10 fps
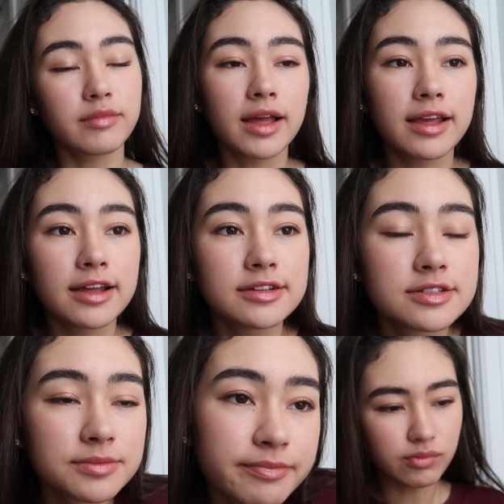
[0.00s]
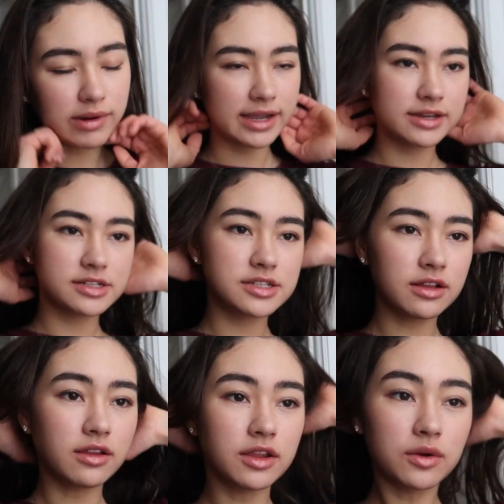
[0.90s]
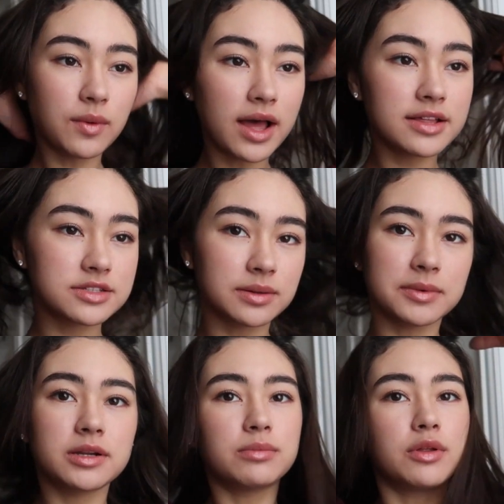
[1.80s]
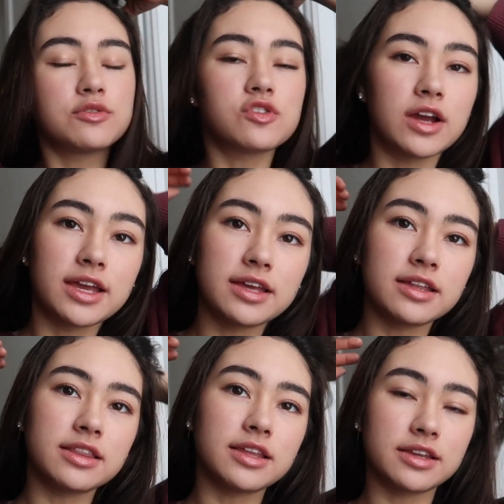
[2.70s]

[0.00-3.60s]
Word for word: I guess. My hair's still a little wet, so I'm gonna blow dry it and